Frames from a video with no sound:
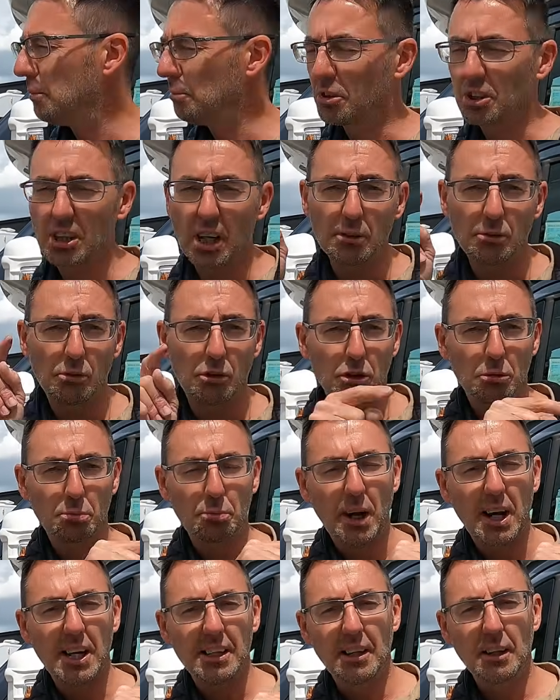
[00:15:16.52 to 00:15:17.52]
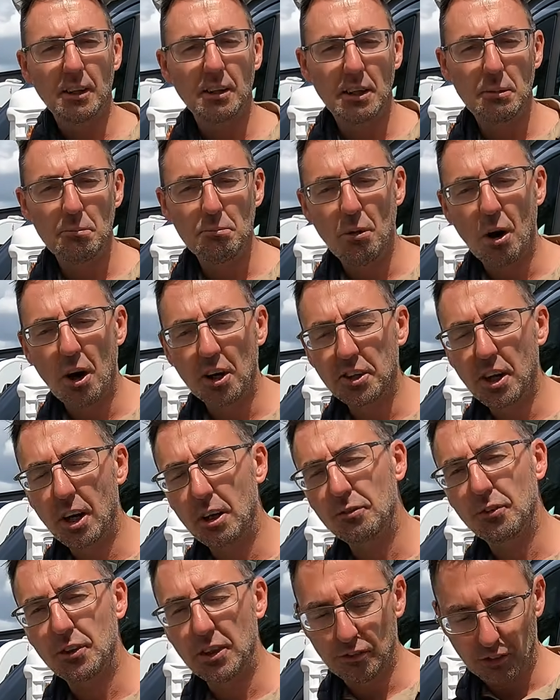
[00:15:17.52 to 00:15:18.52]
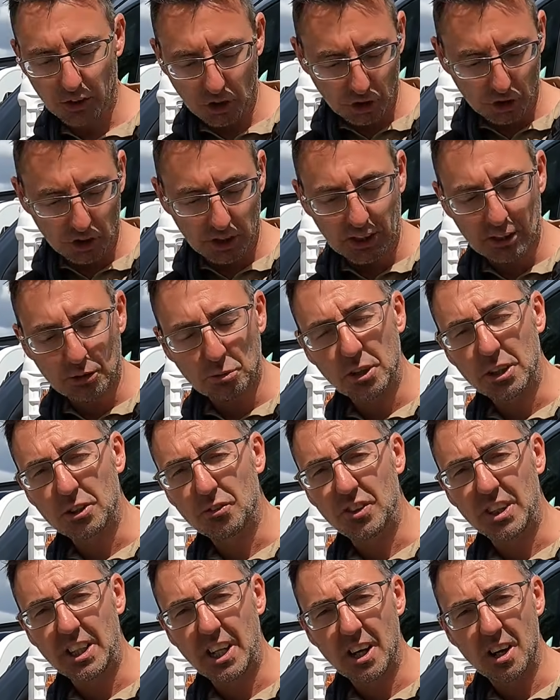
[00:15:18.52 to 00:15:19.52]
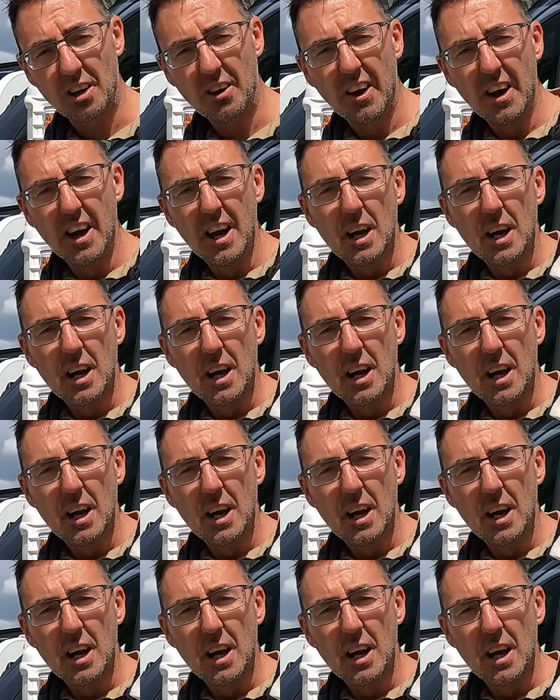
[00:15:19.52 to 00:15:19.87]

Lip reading: So just bear that in mind. Hopefully you've enjoyed this week's video.